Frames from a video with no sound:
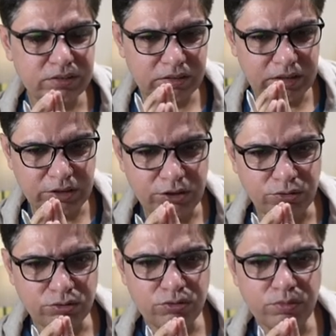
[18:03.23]
in
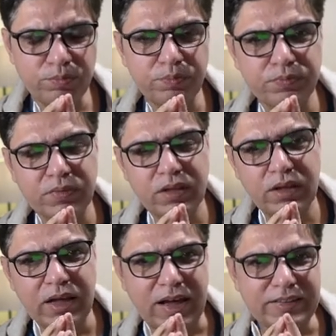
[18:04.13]
utero,
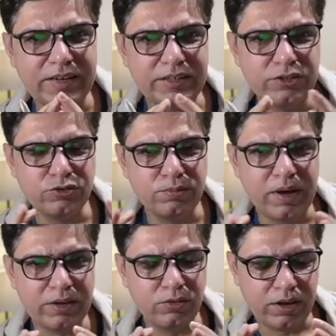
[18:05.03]
and that leads to
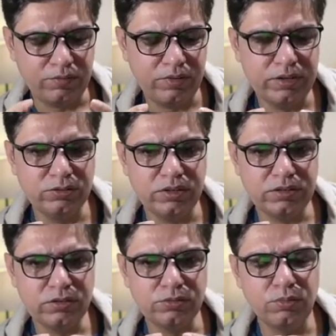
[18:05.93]
microcephaly. So
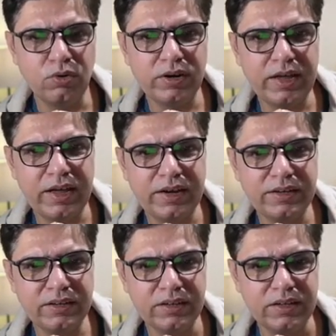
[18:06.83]
there's a small
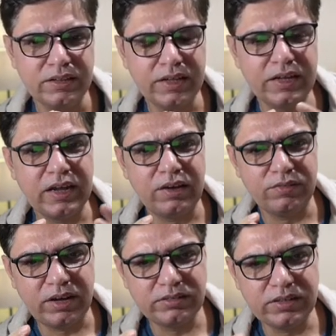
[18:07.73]
head. They can have
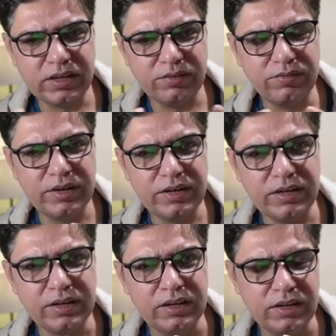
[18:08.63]

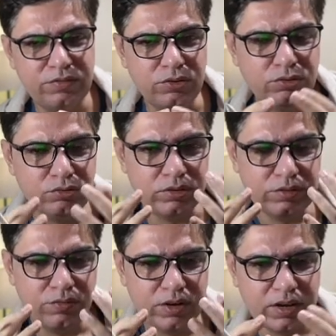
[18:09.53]
lysencephaly. If you do the
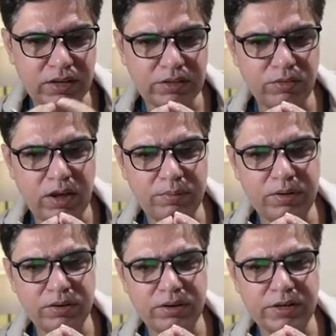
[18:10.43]
fundi, they will
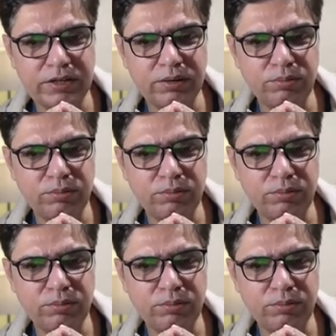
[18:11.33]
having retinal